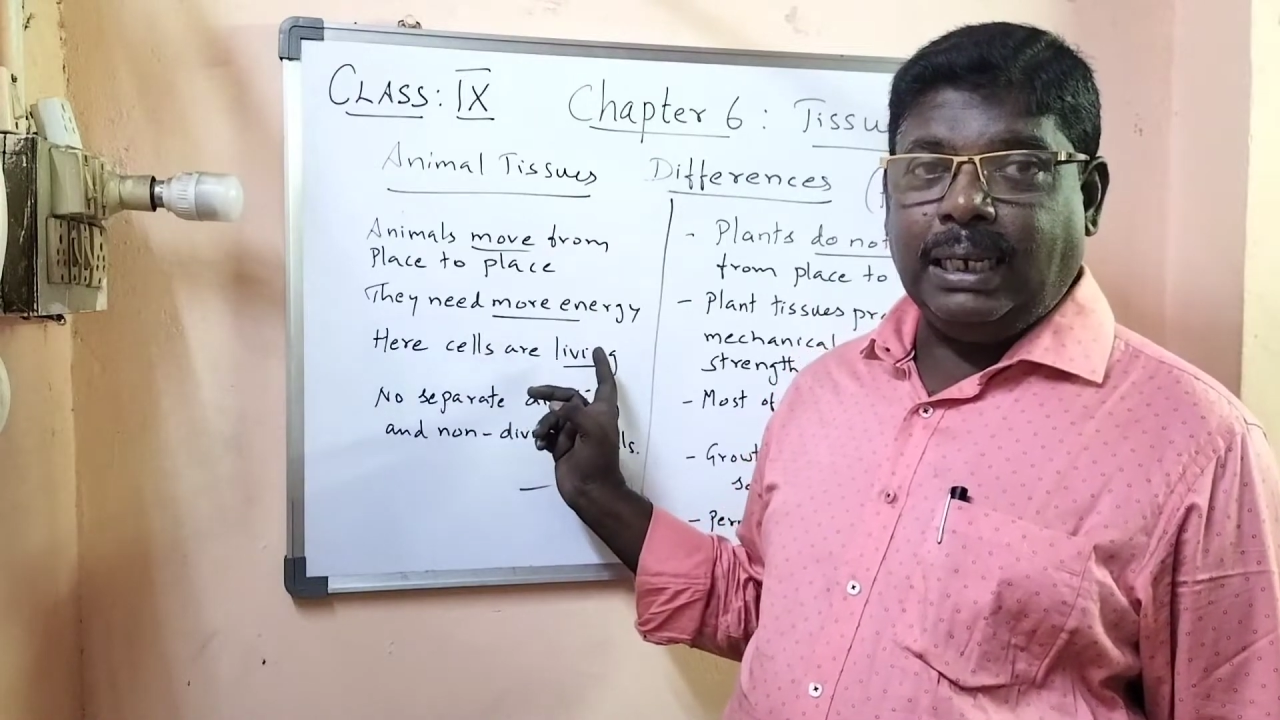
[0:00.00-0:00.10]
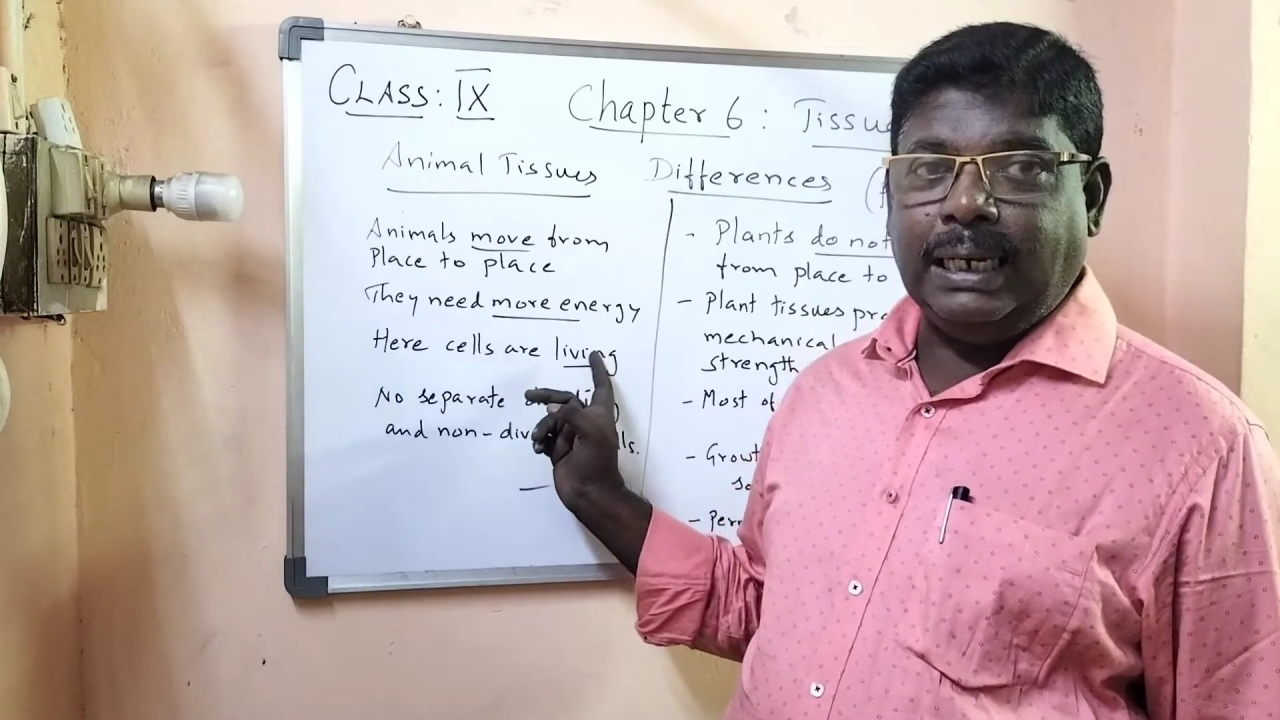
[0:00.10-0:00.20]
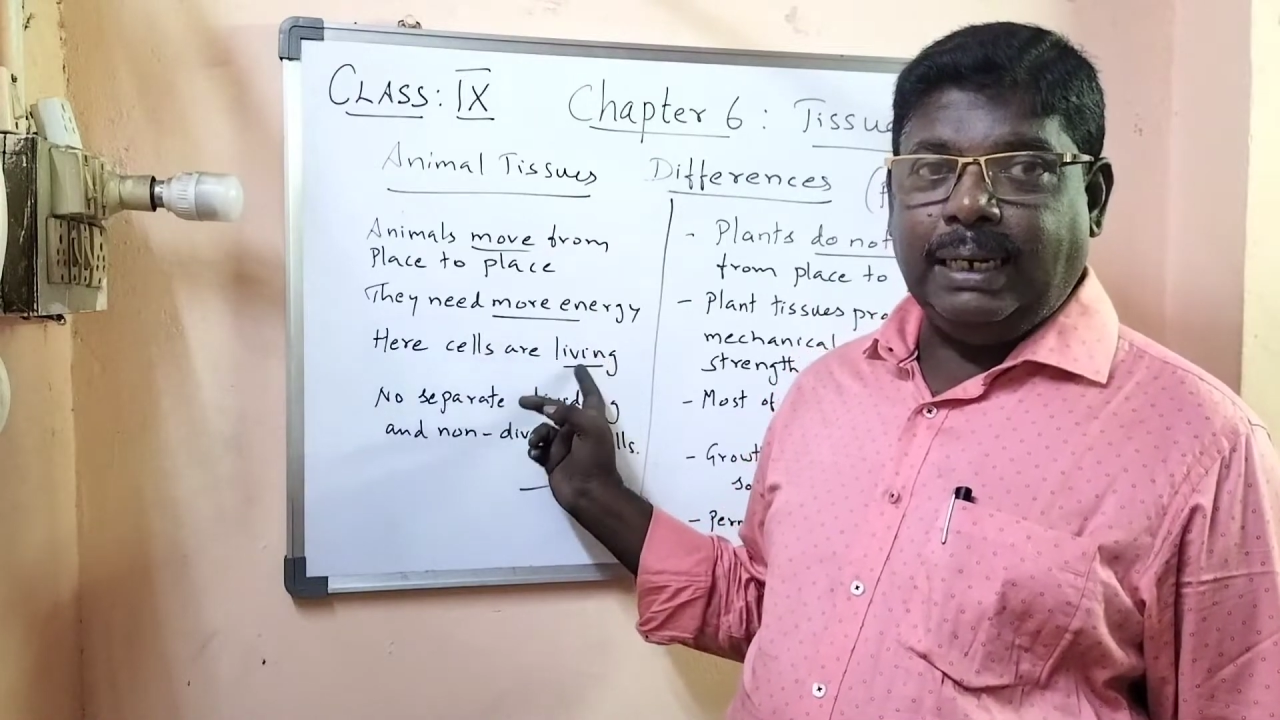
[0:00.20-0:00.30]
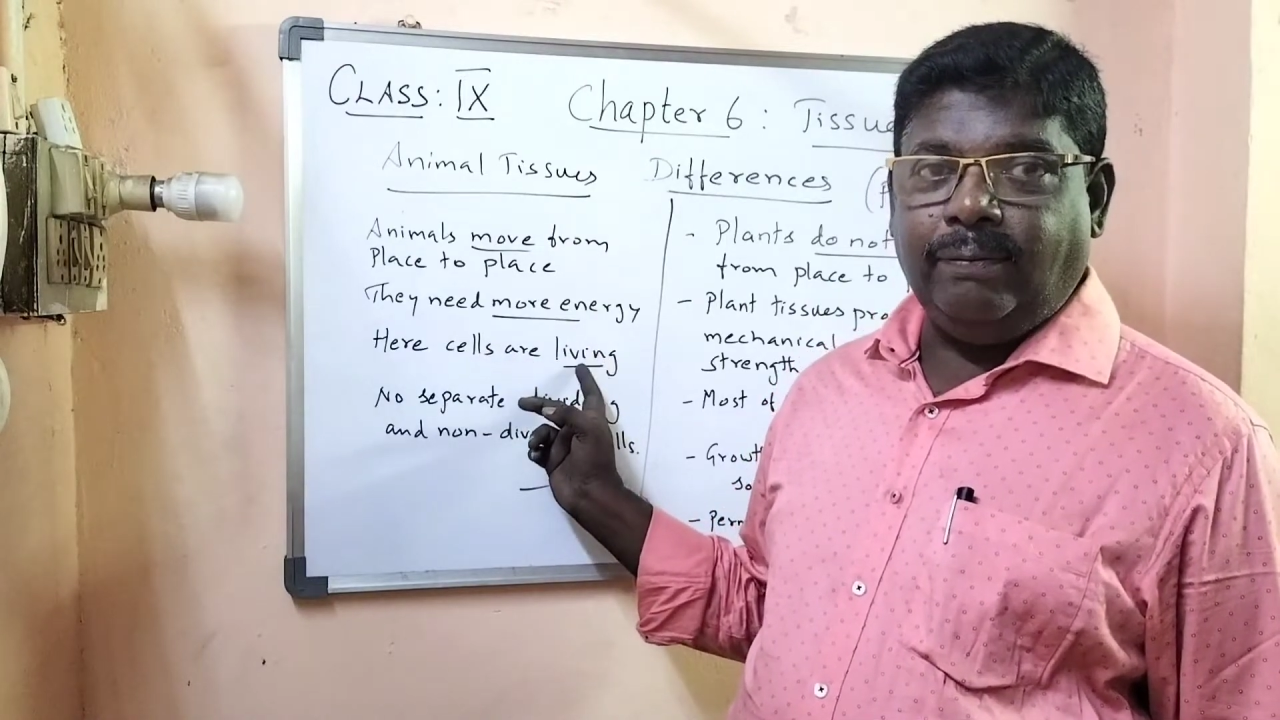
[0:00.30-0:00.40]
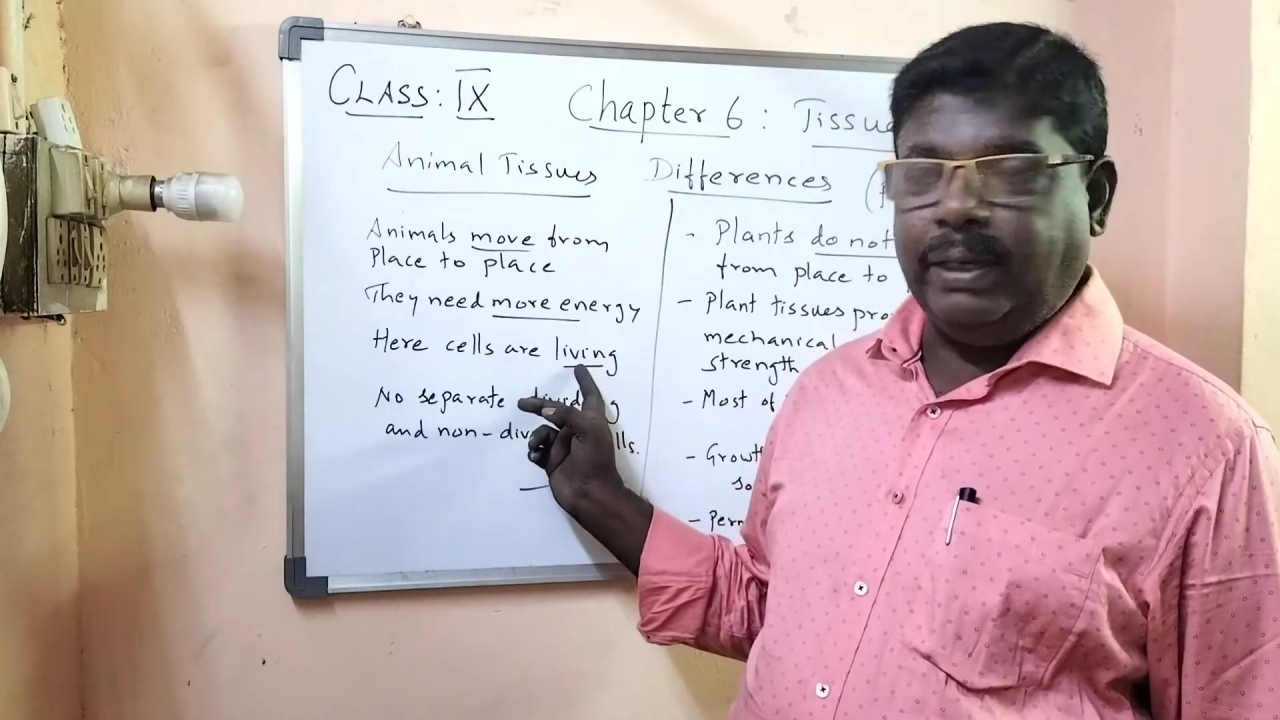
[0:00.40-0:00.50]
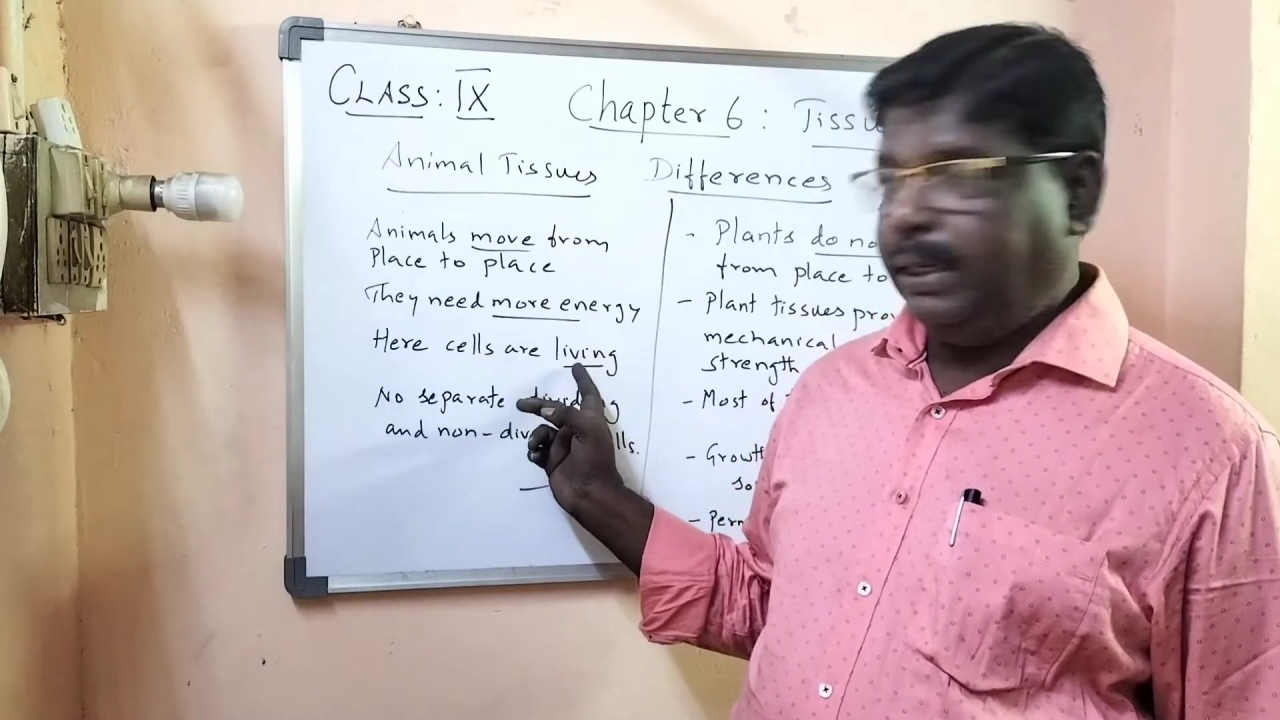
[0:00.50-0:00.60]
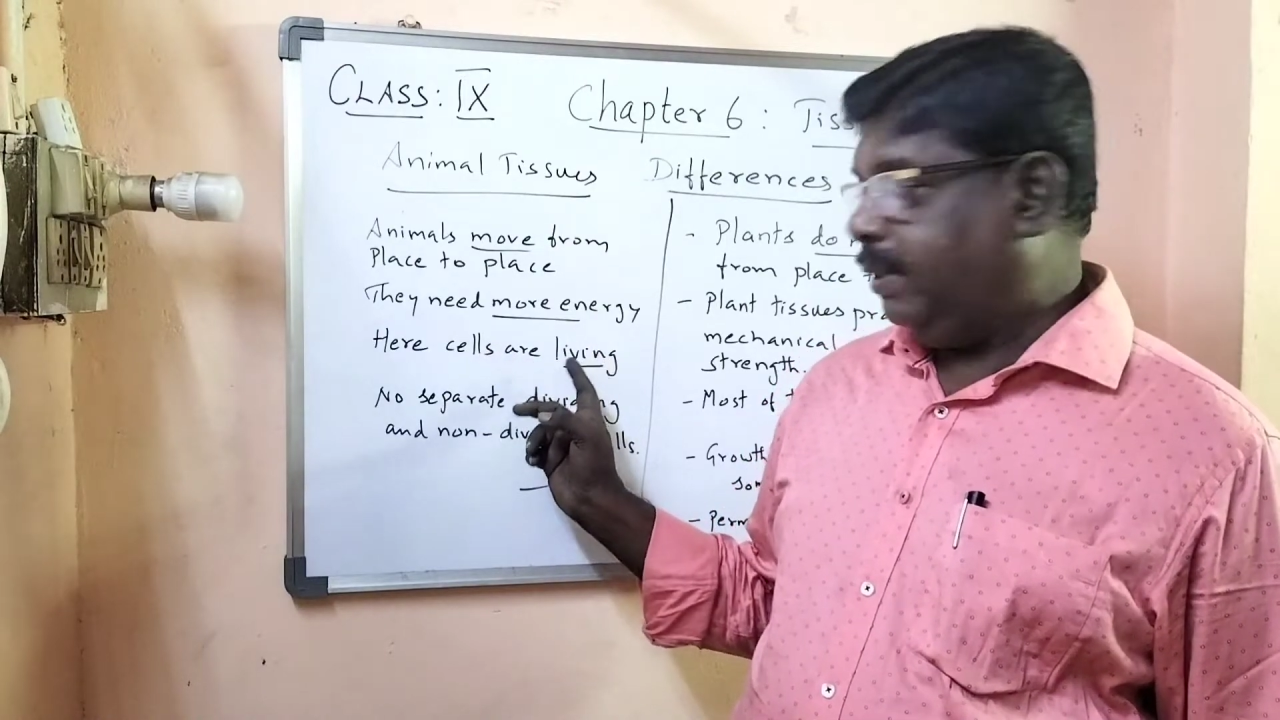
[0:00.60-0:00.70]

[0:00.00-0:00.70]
living.